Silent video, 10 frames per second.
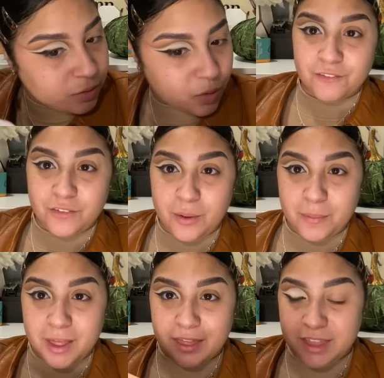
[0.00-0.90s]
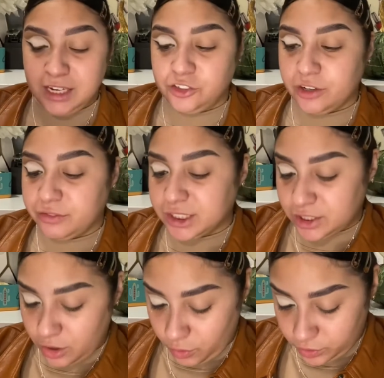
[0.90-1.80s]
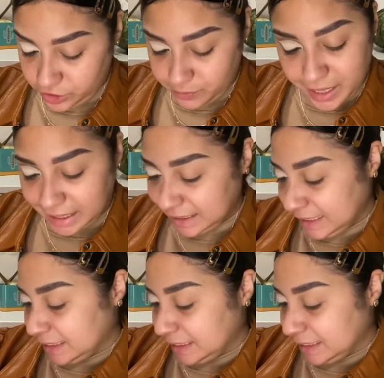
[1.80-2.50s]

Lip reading: from the Jeffree Star Orgy palette.